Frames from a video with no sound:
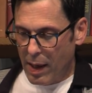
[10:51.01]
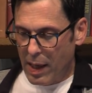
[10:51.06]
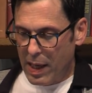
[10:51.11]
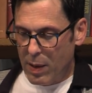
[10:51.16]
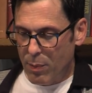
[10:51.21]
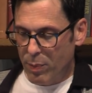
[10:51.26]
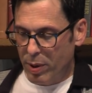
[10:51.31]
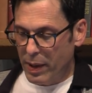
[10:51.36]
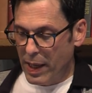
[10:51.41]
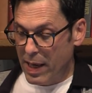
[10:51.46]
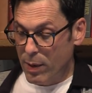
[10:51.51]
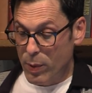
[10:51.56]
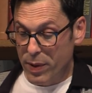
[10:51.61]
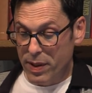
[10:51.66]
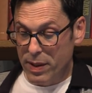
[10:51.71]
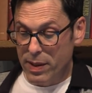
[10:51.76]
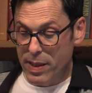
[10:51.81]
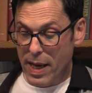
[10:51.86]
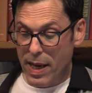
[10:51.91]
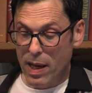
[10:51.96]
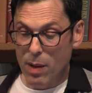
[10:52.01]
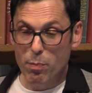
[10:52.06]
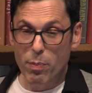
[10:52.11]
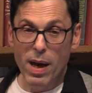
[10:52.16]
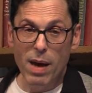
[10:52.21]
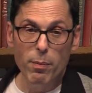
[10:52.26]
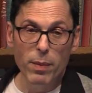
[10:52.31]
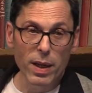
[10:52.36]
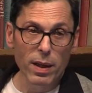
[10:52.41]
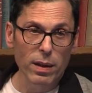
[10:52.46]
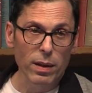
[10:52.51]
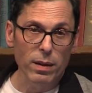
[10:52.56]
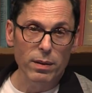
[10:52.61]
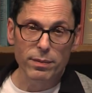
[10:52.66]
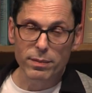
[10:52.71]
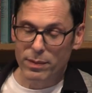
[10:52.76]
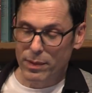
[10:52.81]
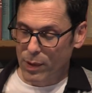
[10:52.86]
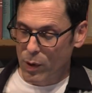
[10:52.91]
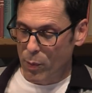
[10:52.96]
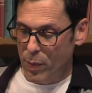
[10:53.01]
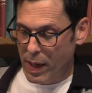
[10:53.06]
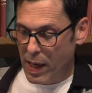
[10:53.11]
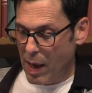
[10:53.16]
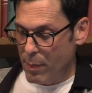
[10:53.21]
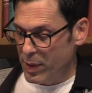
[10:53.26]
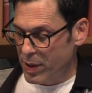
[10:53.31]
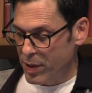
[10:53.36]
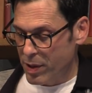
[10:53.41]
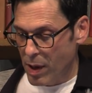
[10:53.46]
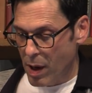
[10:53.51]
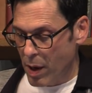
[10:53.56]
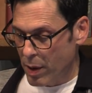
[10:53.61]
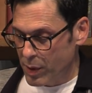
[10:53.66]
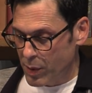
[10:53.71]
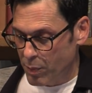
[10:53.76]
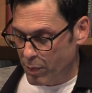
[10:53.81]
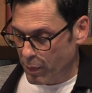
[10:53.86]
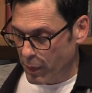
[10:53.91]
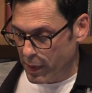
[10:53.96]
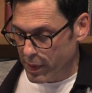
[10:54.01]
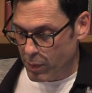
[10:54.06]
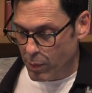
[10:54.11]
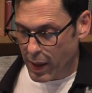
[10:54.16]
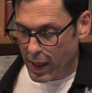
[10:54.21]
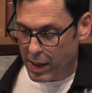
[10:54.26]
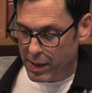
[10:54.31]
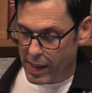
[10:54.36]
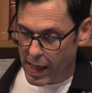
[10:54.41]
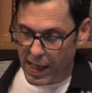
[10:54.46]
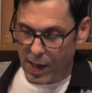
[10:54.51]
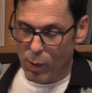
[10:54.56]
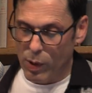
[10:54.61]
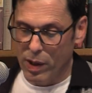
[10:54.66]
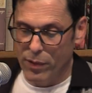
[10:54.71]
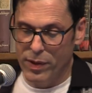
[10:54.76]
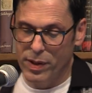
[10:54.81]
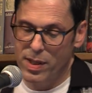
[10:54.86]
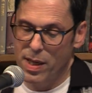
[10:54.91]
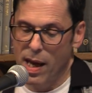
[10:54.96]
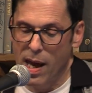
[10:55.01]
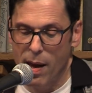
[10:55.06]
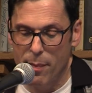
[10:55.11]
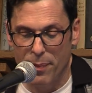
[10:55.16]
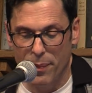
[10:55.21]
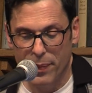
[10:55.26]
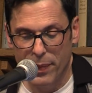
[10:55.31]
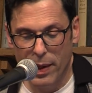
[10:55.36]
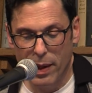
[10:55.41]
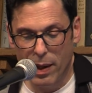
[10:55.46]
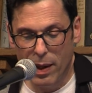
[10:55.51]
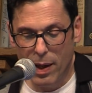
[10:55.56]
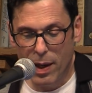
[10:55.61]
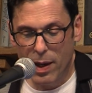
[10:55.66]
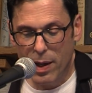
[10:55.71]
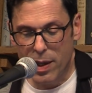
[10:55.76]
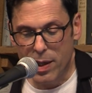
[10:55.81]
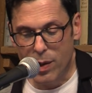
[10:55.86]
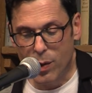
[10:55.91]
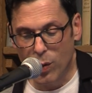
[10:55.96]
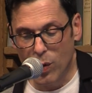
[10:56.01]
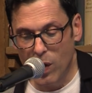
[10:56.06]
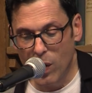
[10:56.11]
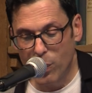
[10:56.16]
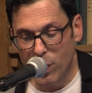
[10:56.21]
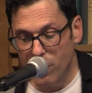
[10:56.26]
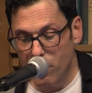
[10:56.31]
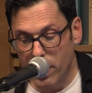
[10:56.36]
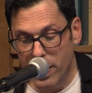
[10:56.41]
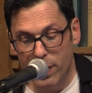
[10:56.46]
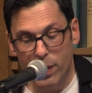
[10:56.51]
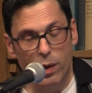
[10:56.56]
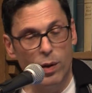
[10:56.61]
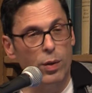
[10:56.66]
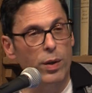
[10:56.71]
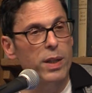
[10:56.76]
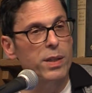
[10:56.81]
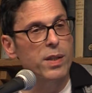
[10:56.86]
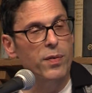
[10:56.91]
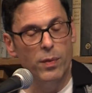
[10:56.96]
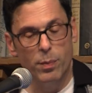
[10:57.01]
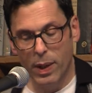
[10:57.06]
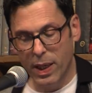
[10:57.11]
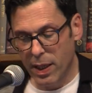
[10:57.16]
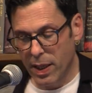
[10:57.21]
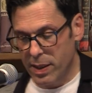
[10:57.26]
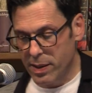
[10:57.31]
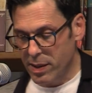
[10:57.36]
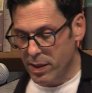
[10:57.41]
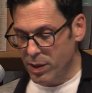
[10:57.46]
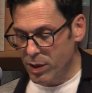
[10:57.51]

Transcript: He played with and dated Bette Midler, who became a star as big as anyone of her time. He grew up with Peter Criss from Kiss.